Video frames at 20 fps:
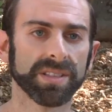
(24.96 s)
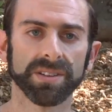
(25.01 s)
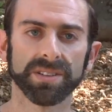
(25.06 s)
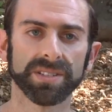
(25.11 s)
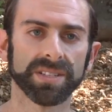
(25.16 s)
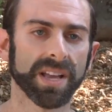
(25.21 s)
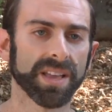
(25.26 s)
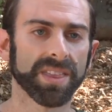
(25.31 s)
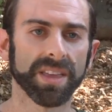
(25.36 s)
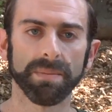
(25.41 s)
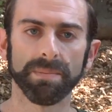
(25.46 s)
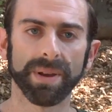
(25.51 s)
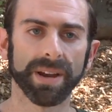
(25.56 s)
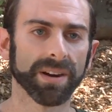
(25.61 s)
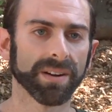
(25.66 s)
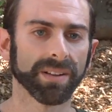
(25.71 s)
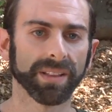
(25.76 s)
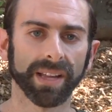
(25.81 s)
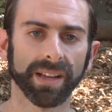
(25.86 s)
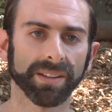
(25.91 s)
there's nothing
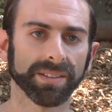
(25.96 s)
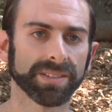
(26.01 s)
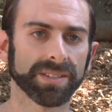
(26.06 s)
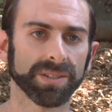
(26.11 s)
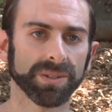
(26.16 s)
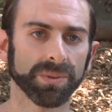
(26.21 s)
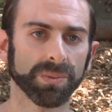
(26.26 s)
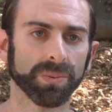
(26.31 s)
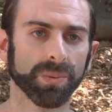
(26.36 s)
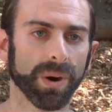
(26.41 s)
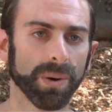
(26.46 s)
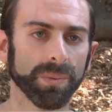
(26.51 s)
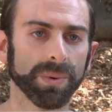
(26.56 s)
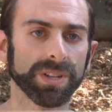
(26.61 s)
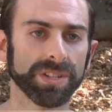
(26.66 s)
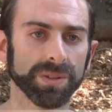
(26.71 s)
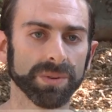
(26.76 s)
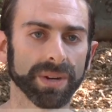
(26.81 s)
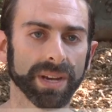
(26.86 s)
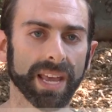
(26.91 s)
parallel to what
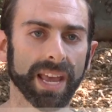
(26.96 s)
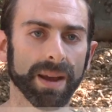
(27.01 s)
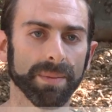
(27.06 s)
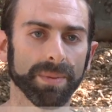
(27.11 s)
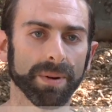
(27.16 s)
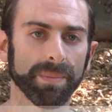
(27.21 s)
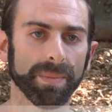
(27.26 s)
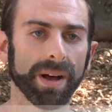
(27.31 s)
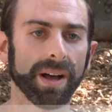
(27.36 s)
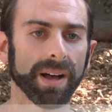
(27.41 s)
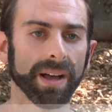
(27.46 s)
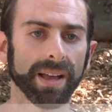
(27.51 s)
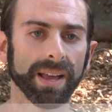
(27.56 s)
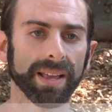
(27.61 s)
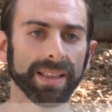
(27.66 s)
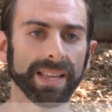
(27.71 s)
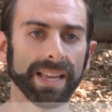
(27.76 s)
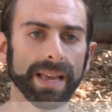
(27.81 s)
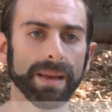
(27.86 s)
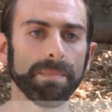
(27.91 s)
we do at Camp Ramah,
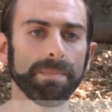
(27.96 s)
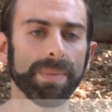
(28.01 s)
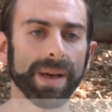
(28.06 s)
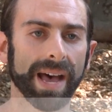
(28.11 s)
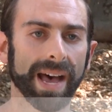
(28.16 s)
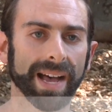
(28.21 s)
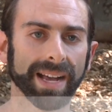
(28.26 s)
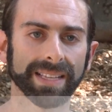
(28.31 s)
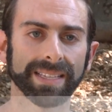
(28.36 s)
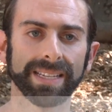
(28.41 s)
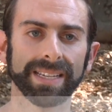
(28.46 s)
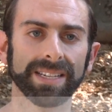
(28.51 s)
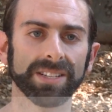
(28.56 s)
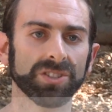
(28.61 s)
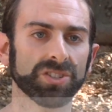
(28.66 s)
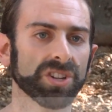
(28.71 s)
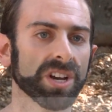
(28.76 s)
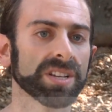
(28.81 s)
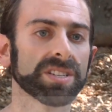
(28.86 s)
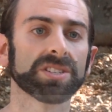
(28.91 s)
and the impact
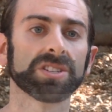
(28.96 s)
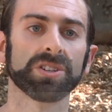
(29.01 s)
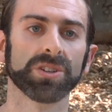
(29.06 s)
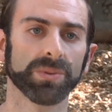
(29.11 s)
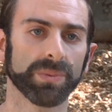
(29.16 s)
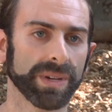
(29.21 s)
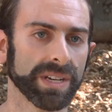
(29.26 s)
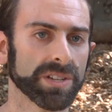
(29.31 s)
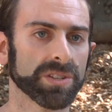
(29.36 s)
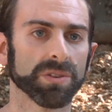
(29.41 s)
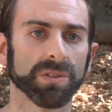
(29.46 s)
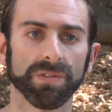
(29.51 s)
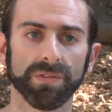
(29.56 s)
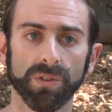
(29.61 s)
in just two weeks or